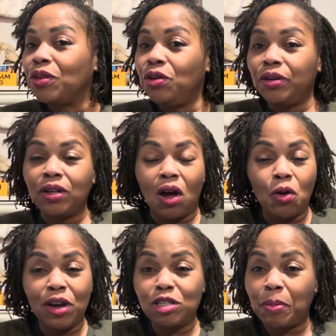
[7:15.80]
could
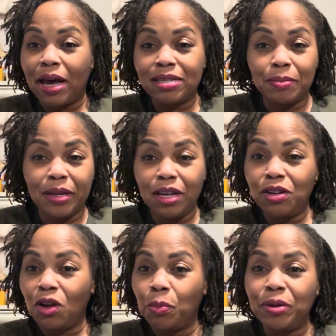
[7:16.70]
always possibly
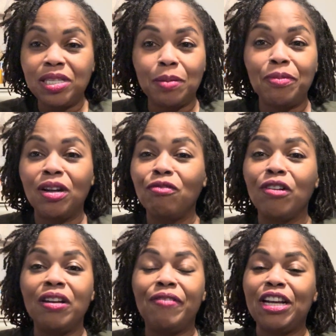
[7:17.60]
put some
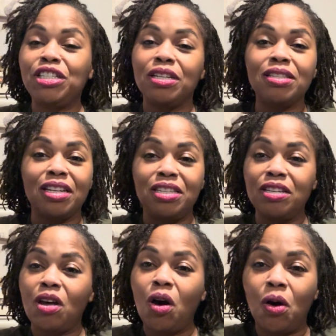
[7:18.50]
renovations into
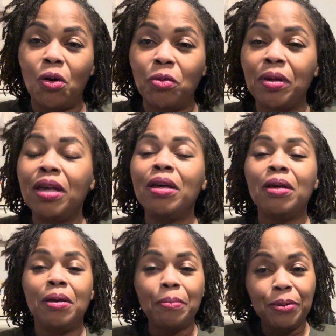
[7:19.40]
the home,
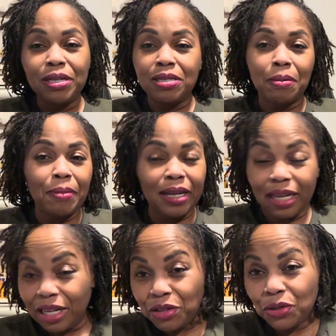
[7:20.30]
put some
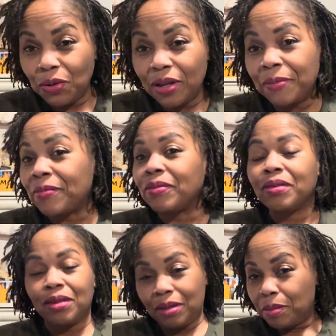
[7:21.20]
money into it,
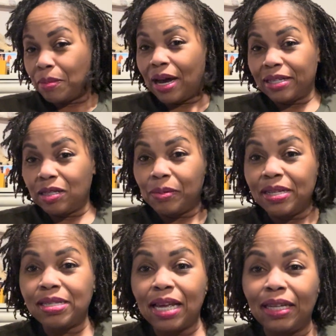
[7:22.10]
possibly
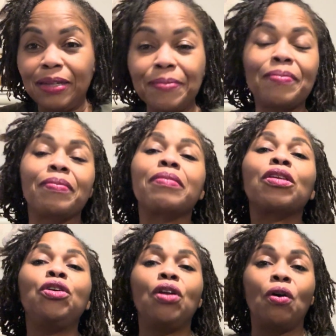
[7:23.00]
sell it,
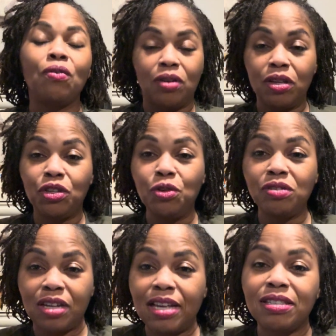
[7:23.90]
use
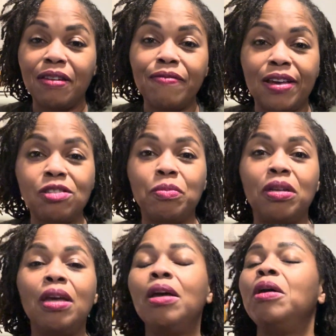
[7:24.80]
it as an investment
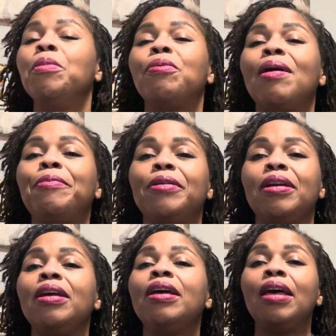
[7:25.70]

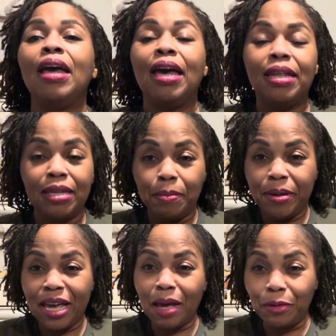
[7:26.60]
property, and then
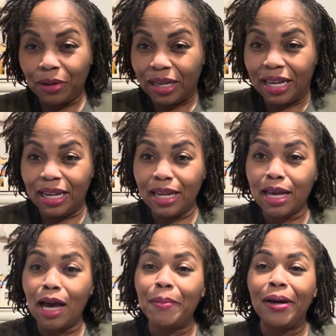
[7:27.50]
be able to get
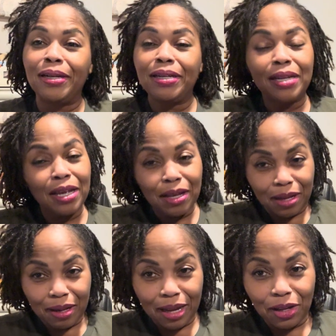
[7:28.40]
income on it
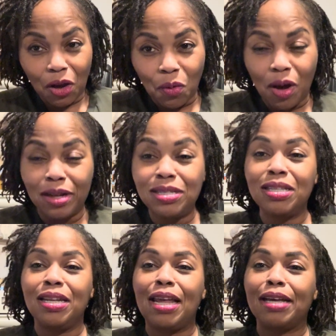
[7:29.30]
and go on to
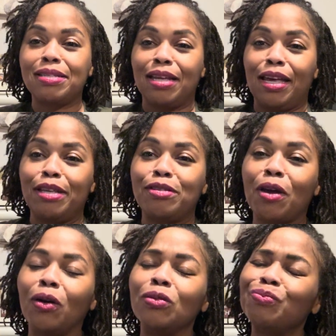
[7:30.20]
the next thing.
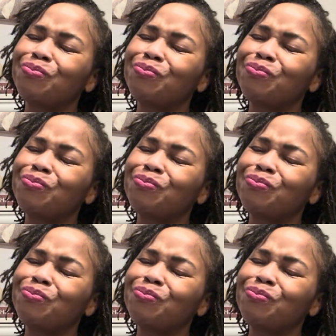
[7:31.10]
So